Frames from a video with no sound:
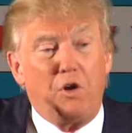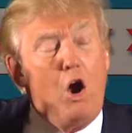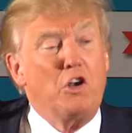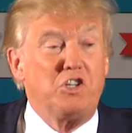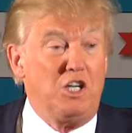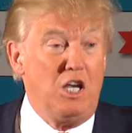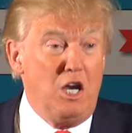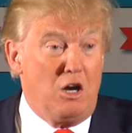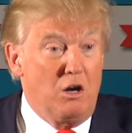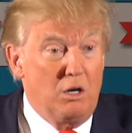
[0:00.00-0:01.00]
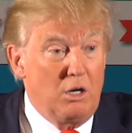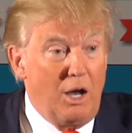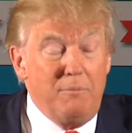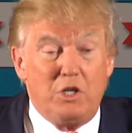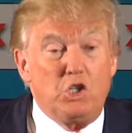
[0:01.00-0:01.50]
of cars a year.
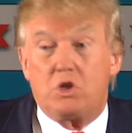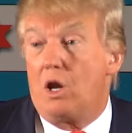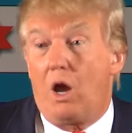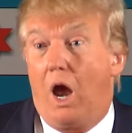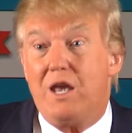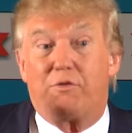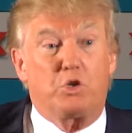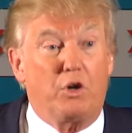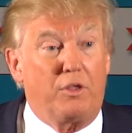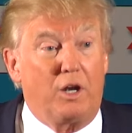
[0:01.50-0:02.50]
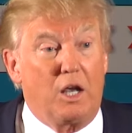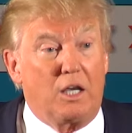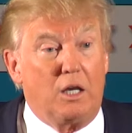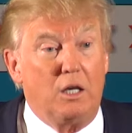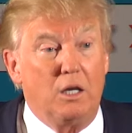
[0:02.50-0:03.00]
I mean, just, I never saw anything
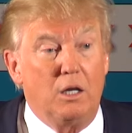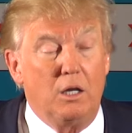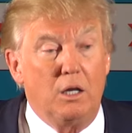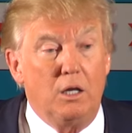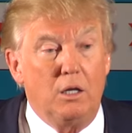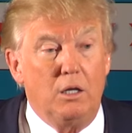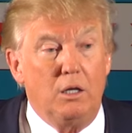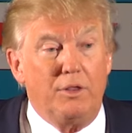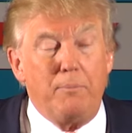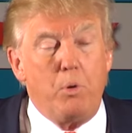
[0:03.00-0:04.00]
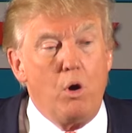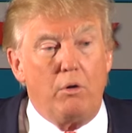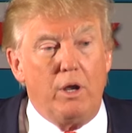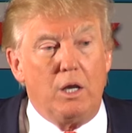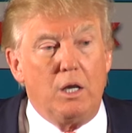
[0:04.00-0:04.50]
like it. They
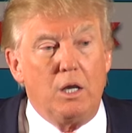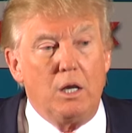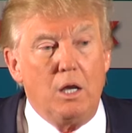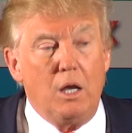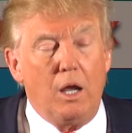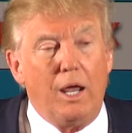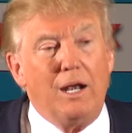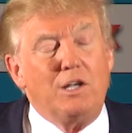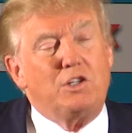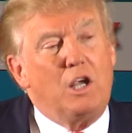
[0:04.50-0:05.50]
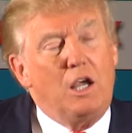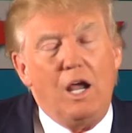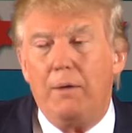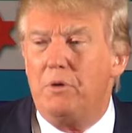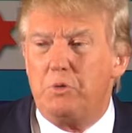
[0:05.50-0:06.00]
pour in. And I say,
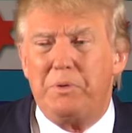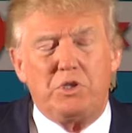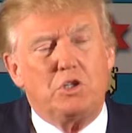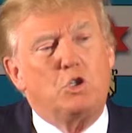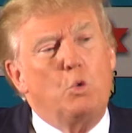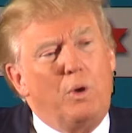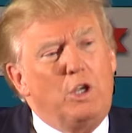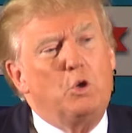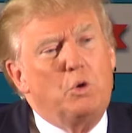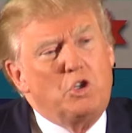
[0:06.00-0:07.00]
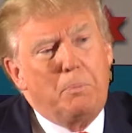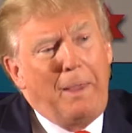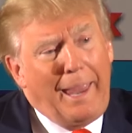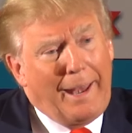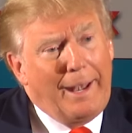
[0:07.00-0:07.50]
how much business do we do with
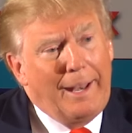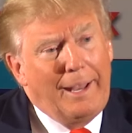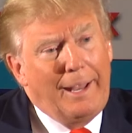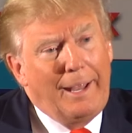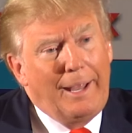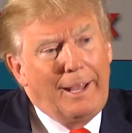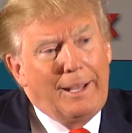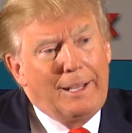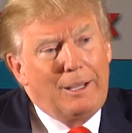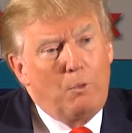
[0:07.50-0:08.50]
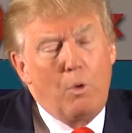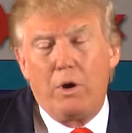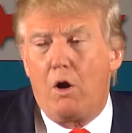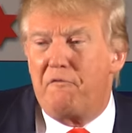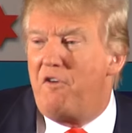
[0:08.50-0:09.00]
Japan? When
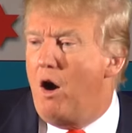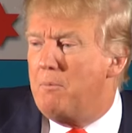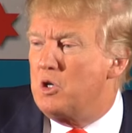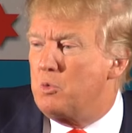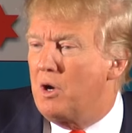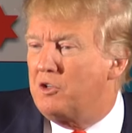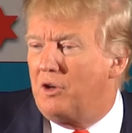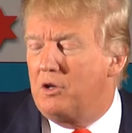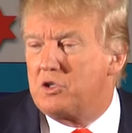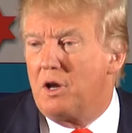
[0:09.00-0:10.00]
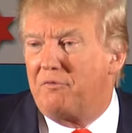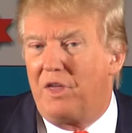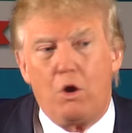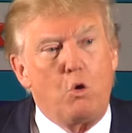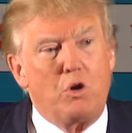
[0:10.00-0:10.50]
our farmers want to send stuff,
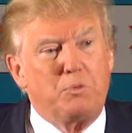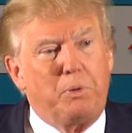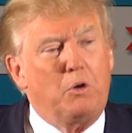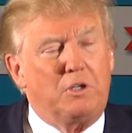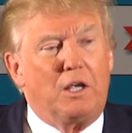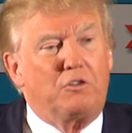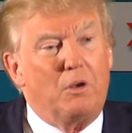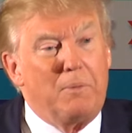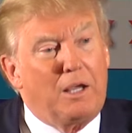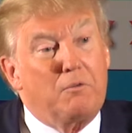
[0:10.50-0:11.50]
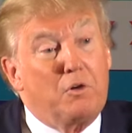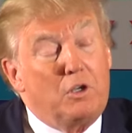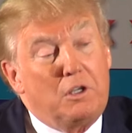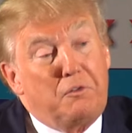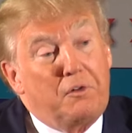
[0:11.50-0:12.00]
they always protest and make it
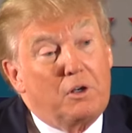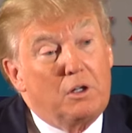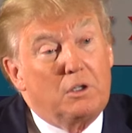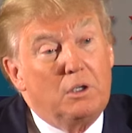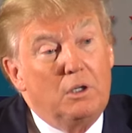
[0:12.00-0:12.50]
very difficult.